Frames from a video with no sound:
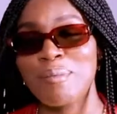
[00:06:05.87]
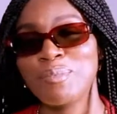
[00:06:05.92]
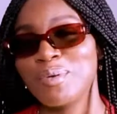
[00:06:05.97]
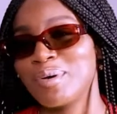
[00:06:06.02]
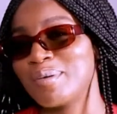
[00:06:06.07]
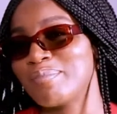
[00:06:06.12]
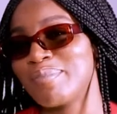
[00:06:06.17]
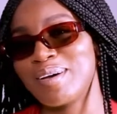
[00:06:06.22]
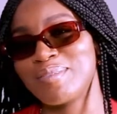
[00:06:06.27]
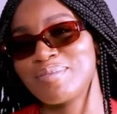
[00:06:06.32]
not a
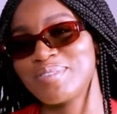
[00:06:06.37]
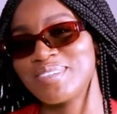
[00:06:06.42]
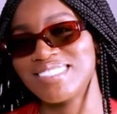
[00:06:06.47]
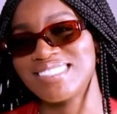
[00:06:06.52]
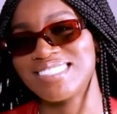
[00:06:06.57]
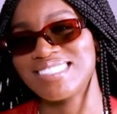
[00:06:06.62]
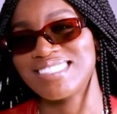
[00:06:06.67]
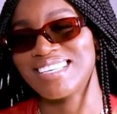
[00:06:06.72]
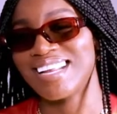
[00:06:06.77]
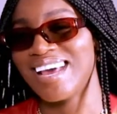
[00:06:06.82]
bad
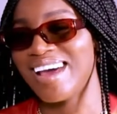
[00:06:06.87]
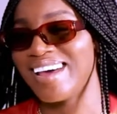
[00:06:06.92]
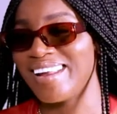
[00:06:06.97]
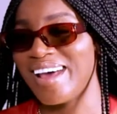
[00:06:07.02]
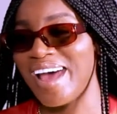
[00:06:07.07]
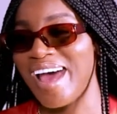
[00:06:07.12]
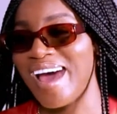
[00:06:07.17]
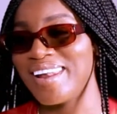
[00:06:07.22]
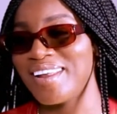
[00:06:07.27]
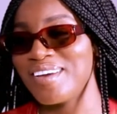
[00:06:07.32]
person. And
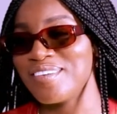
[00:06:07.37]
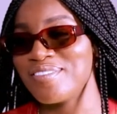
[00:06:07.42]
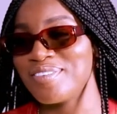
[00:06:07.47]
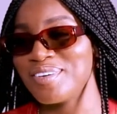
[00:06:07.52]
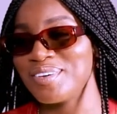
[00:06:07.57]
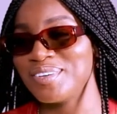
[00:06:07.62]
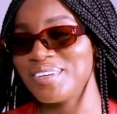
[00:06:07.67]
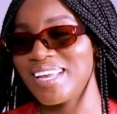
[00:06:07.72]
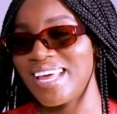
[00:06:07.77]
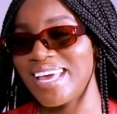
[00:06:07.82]
I
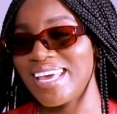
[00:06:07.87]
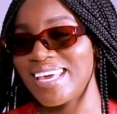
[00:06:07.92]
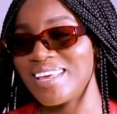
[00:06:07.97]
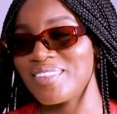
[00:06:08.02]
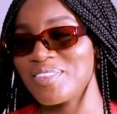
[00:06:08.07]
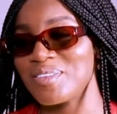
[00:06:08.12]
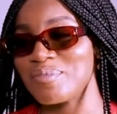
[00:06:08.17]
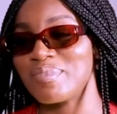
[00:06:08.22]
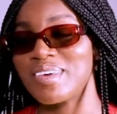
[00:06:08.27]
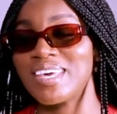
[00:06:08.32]
feel like in
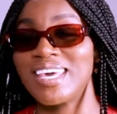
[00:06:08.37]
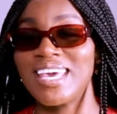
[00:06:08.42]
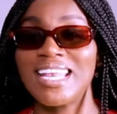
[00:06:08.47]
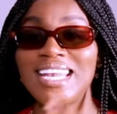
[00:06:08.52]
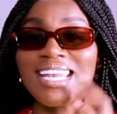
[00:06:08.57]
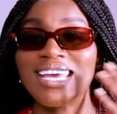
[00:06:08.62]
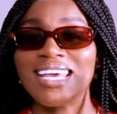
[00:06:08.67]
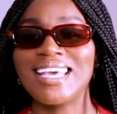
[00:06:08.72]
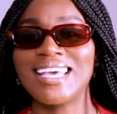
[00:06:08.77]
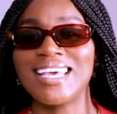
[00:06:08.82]
the
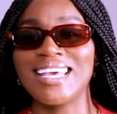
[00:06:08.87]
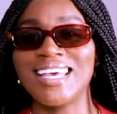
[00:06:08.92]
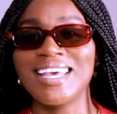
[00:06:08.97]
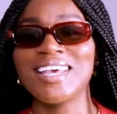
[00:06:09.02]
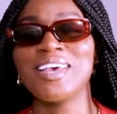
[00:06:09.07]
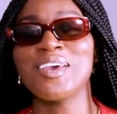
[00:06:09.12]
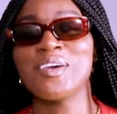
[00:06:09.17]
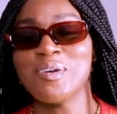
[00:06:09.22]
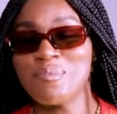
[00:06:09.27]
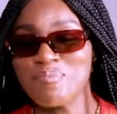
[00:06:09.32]
beginning,
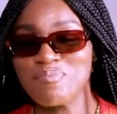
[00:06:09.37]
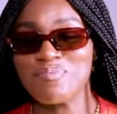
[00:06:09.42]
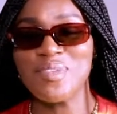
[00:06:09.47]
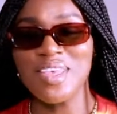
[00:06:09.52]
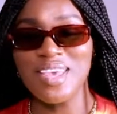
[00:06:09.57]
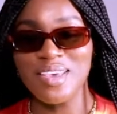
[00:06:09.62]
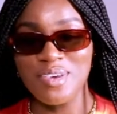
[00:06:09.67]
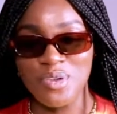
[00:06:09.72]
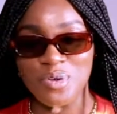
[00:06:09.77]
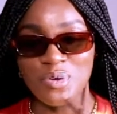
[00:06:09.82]

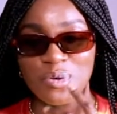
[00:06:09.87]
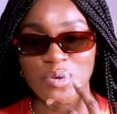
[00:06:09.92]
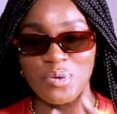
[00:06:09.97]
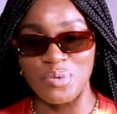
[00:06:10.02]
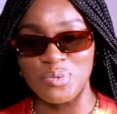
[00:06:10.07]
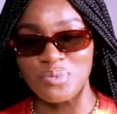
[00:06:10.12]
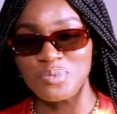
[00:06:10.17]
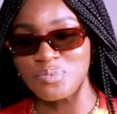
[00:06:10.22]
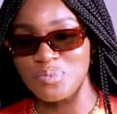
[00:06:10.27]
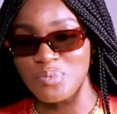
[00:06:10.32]
you know,
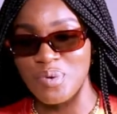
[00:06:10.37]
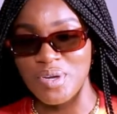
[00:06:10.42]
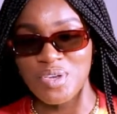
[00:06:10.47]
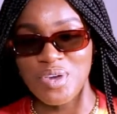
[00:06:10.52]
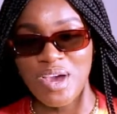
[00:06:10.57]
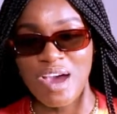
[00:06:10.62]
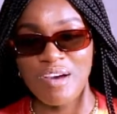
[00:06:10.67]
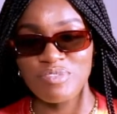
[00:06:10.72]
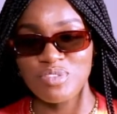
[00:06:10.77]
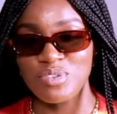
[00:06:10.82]
when you
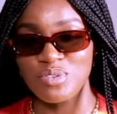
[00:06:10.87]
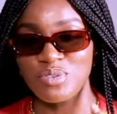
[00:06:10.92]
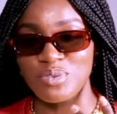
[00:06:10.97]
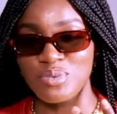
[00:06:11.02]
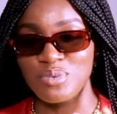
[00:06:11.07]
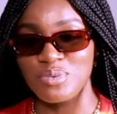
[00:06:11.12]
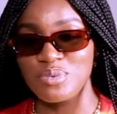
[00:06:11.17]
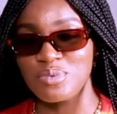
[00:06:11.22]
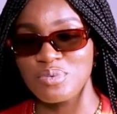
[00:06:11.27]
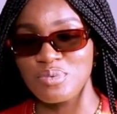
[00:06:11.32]
have to
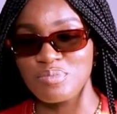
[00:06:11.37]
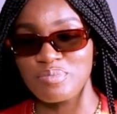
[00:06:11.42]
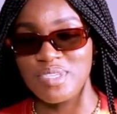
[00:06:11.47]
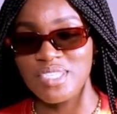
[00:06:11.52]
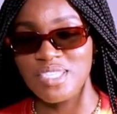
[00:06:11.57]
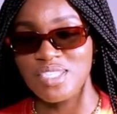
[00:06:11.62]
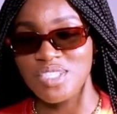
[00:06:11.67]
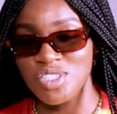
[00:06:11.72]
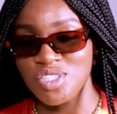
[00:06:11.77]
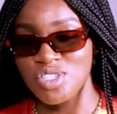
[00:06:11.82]

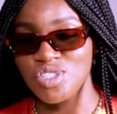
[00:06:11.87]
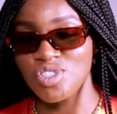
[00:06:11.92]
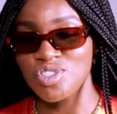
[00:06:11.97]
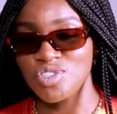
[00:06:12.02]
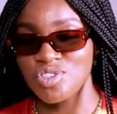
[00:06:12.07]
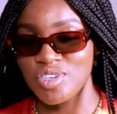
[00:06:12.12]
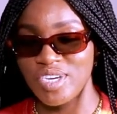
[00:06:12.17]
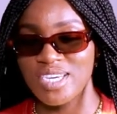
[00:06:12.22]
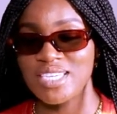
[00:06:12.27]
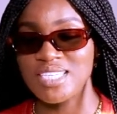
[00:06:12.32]
be
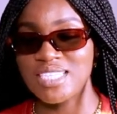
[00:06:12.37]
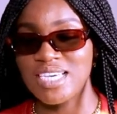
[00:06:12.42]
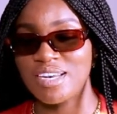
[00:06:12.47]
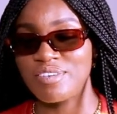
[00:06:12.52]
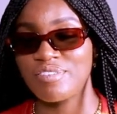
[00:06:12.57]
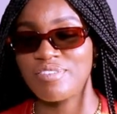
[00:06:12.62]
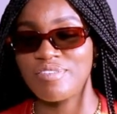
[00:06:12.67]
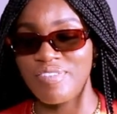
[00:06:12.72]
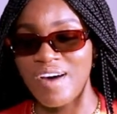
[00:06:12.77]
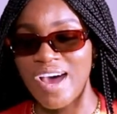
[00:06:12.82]
strict and
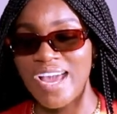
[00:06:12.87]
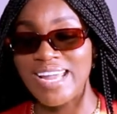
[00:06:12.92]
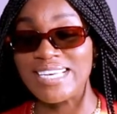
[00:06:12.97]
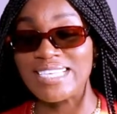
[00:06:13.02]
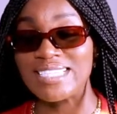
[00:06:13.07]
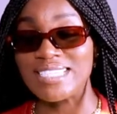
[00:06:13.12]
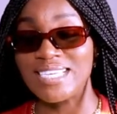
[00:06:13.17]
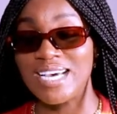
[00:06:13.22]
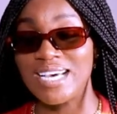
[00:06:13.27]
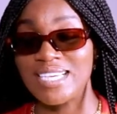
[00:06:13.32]
find
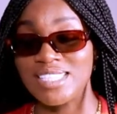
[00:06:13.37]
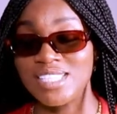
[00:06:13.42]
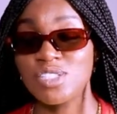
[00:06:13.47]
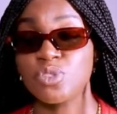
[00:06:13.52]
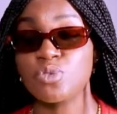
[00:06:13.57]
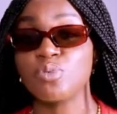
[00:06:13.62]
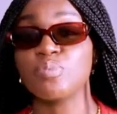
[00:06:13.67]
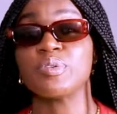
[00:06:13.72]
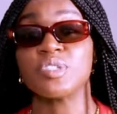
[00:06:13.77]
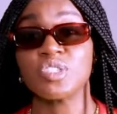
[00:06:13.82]
a
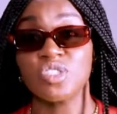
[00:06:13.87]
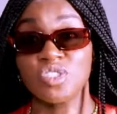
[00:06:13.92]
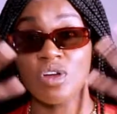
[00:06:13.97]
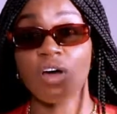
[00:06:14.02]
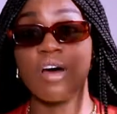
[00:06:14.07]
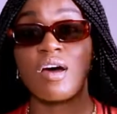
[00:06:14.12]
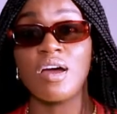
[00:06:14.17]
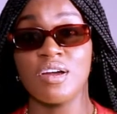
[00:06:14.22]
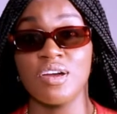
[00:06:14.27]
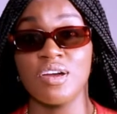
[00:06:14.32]
superstar,